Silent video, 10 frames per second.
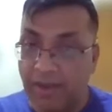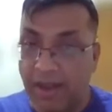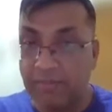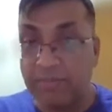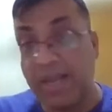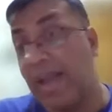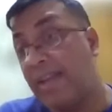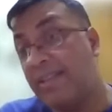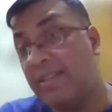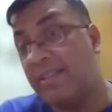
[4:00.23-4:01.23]
thing comes
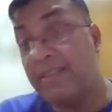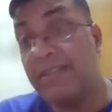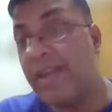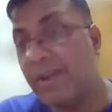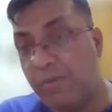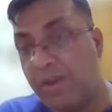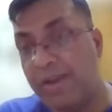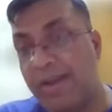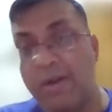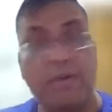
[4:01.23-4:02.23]
as the scenario
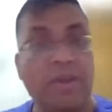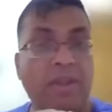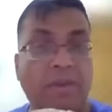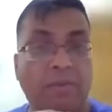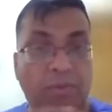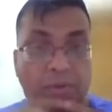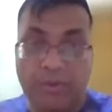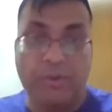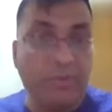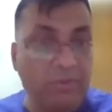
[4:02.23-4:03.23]
planning. Now,
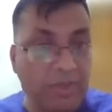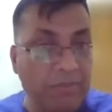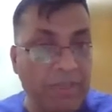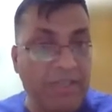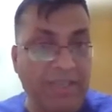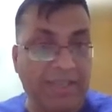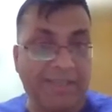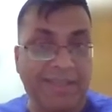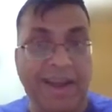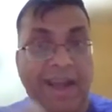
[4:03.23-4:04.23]
to do something
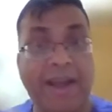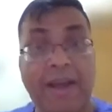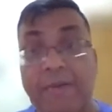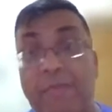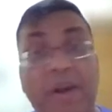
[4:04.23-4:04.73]
things, there are